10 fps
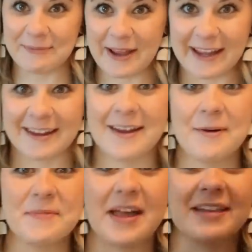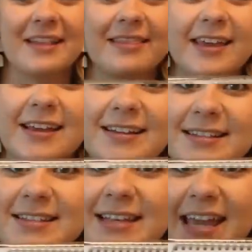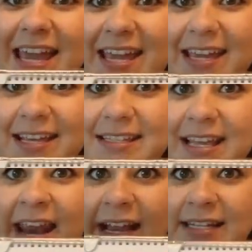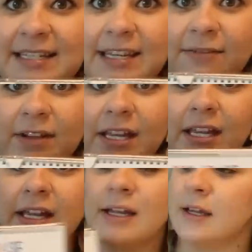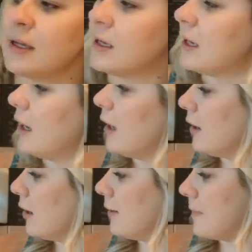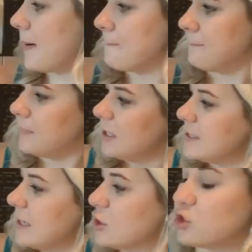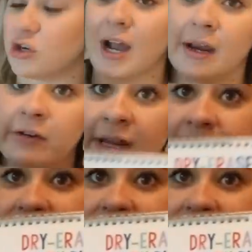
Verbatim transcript: big. But this is an activity, um, it says dry erase